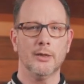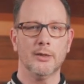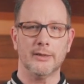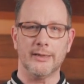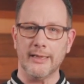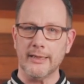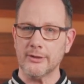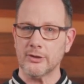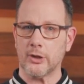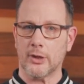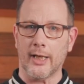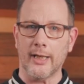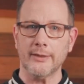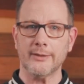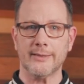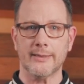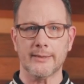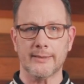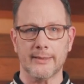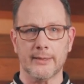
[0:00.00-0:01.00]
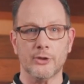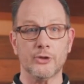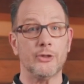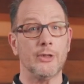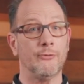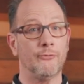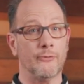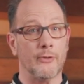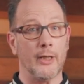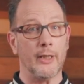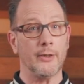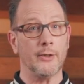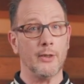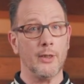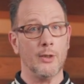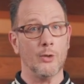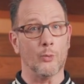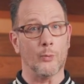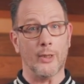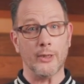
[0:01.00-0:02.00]
These licenses
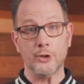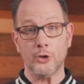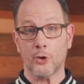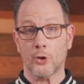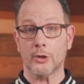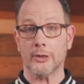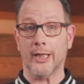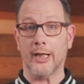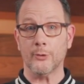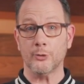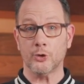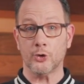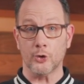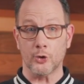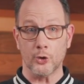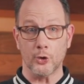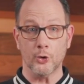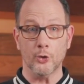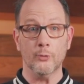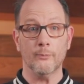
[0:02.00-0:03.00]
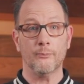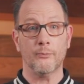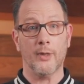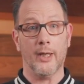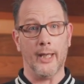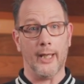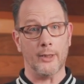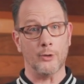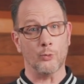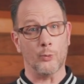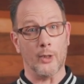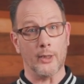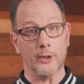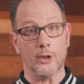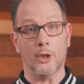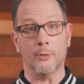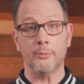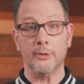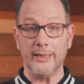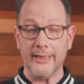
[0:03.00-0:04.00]
define what you're allowed to do and what
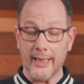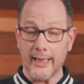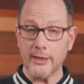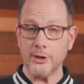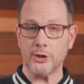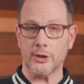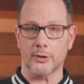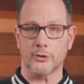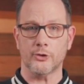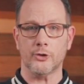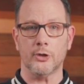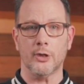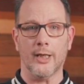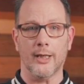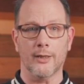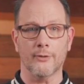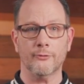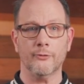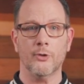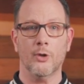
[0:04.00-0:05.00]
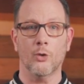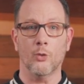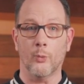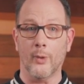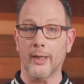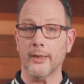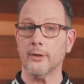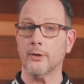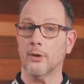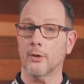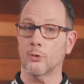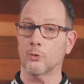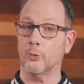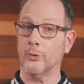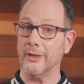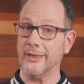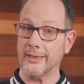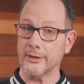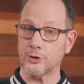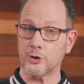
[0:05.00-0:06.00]
obligations you have when
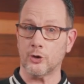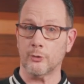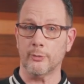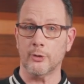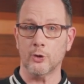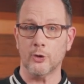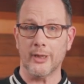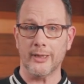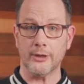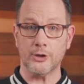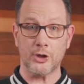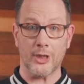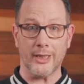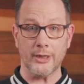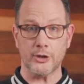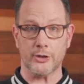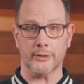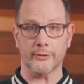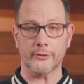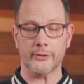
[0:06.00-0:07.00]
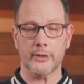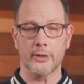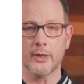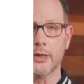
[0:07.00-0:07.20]
redistributing changes.